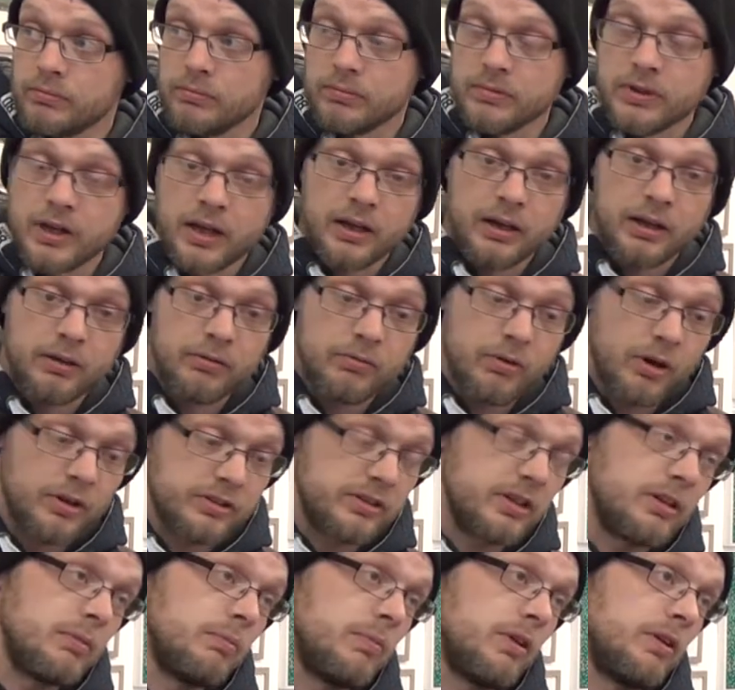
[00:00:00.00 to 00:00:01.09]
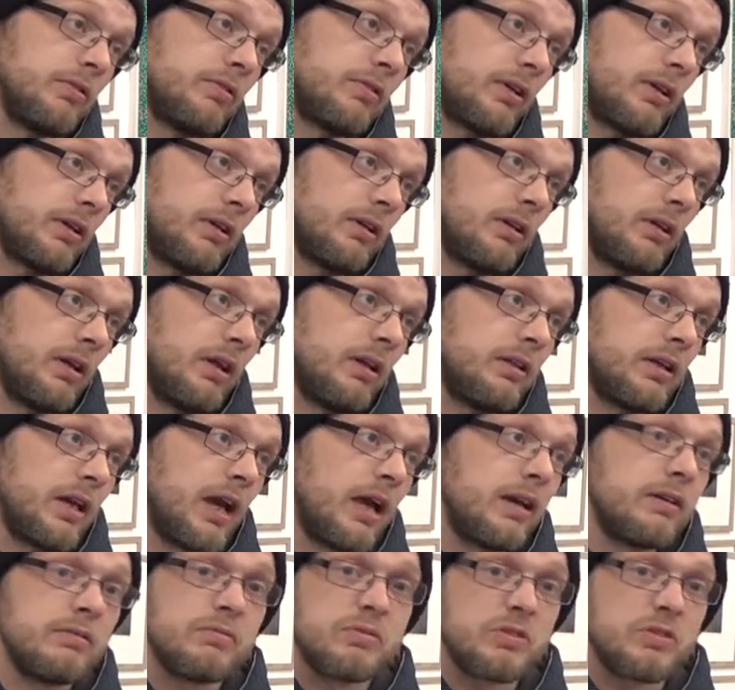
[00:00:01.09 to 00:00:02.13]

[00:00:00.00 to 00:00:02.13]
near Rocksteady Music at the end.